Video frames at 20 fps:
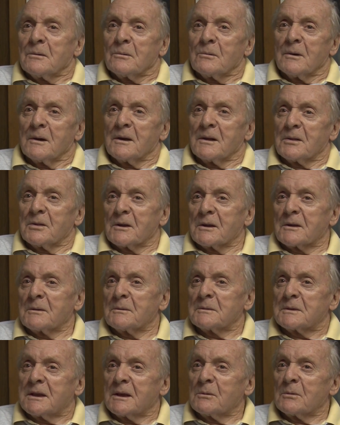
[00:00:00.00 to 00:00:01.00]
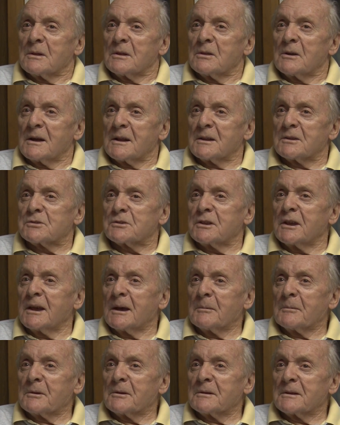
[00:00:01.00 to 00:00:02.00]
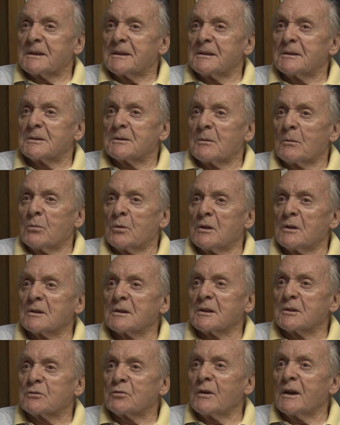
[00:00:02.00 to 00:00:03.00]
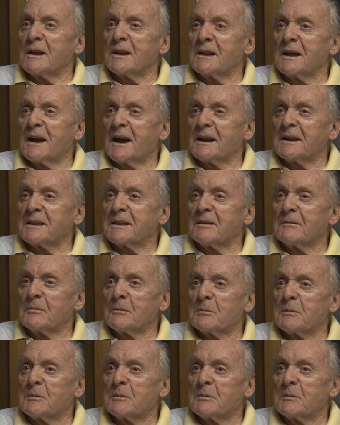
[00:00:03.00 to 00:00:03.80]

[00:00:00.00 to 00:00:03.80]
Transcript: Well, you look at the kid with a lot of stamina. The kid's willing to train hard,